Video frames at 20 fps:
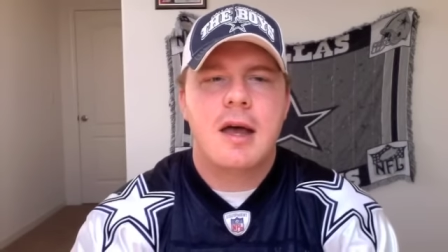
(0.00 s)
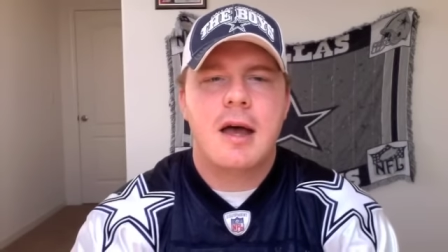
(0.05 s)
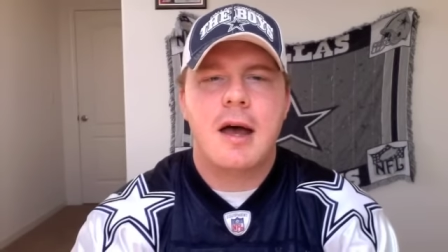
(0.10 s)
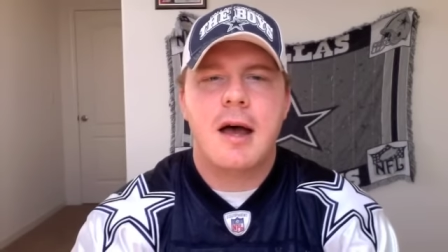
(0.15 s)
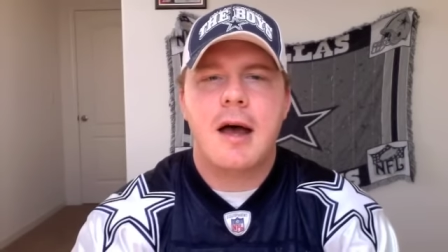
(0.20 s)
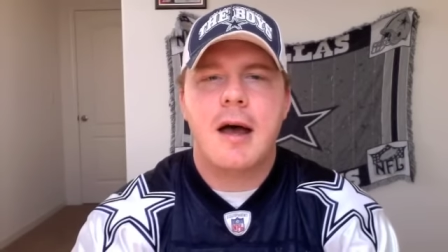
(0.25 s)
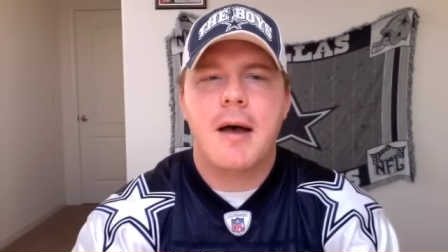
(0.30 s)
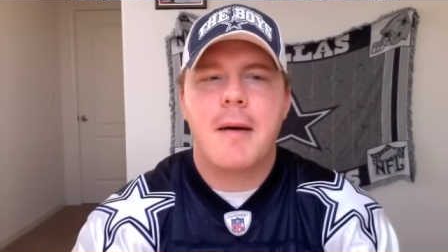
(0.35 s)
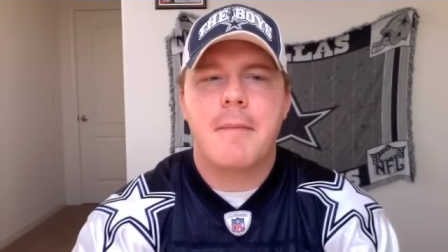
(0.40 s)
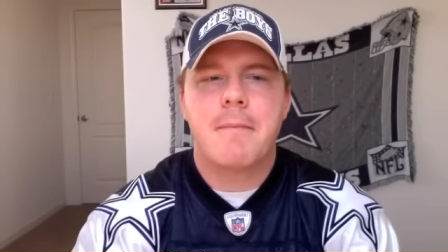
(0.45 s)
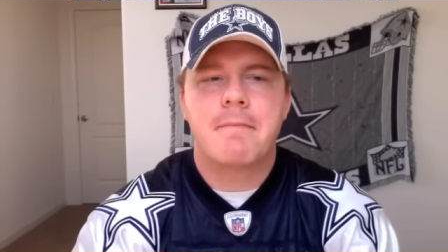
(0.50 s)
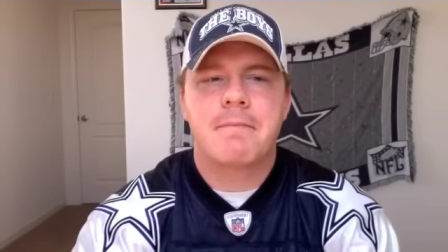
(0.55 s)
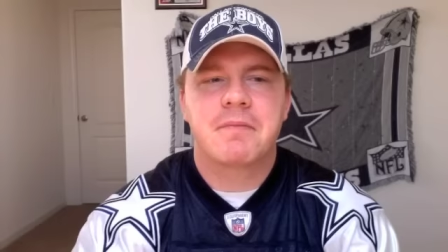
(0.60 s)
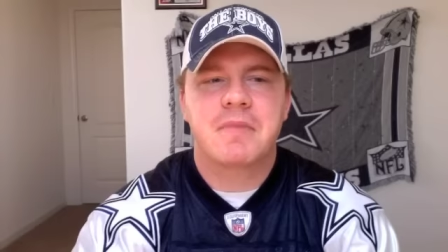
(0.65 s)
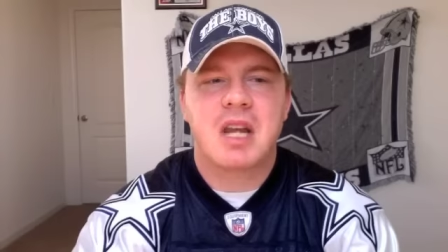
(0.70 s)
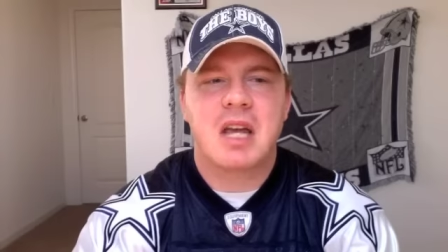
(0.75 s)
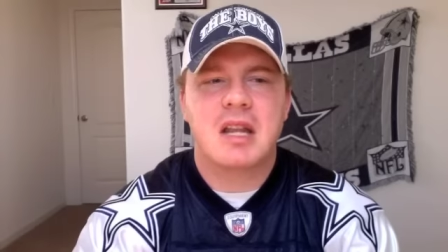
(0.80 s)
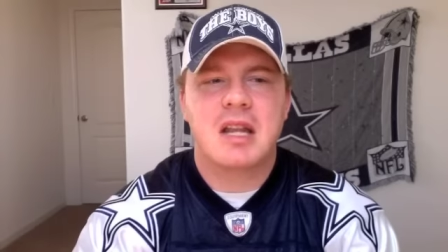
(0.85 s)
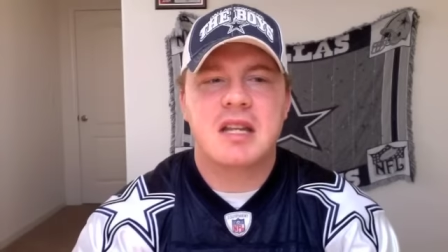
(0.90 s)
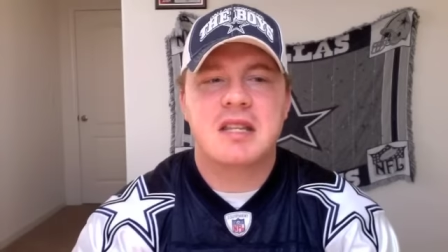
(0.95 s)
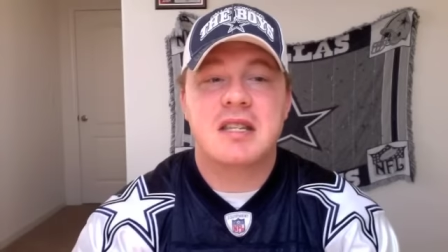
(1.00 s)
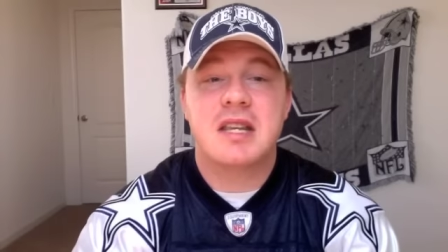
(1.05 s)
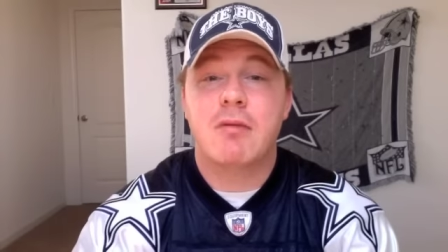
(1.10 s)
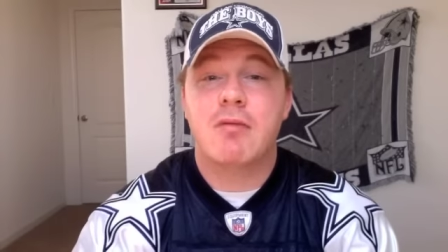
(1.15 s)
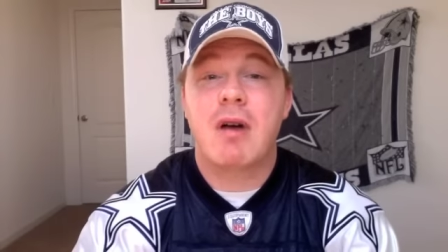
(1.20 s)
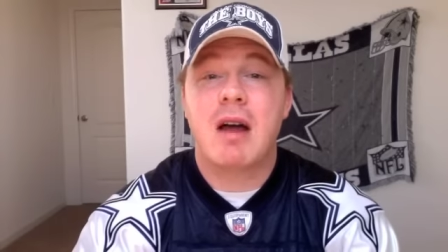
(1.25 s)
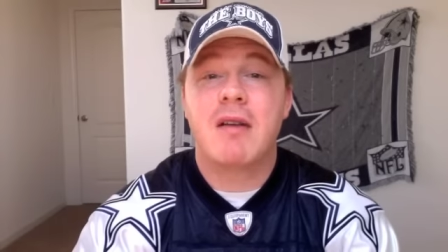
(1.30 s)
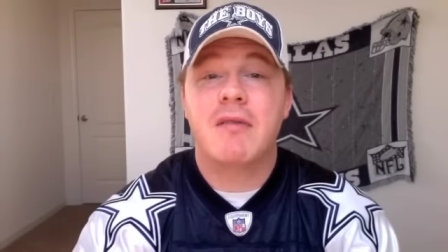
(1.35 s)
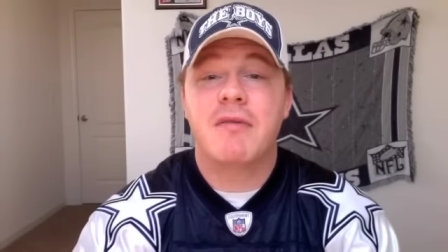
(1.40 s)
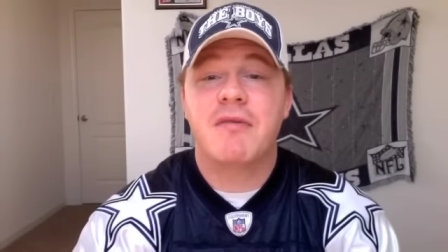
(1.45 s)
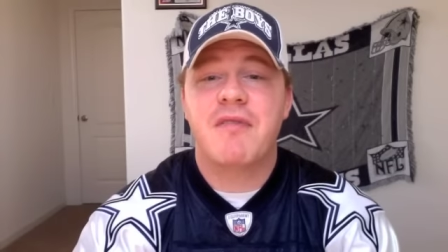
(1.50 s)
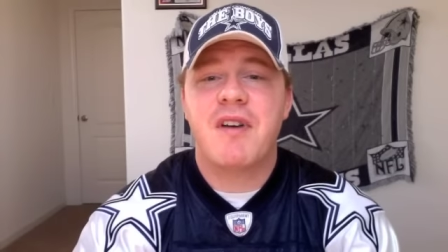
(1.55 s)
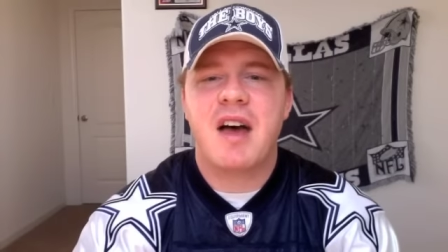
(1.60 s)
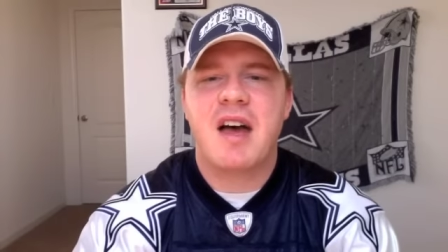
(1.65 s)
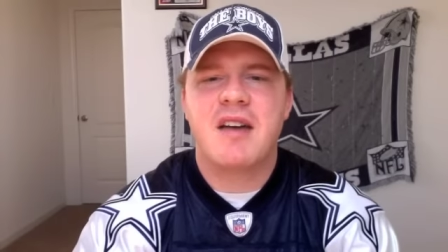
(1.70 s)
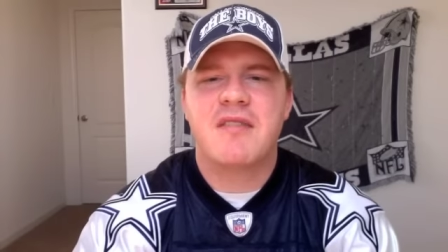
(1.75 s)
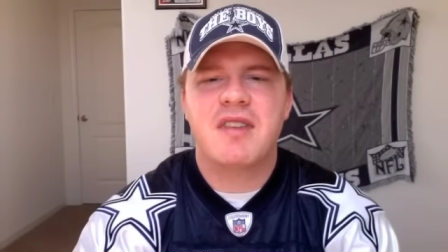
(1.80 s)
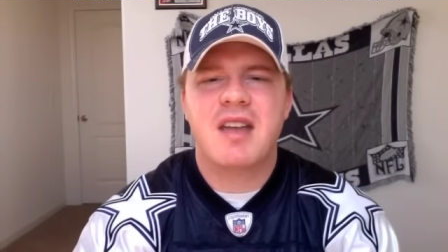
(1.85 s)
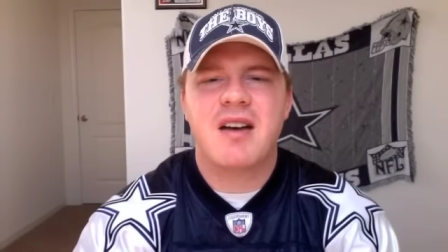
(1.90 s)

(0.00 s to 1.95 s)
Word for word: Um, let's see, round five.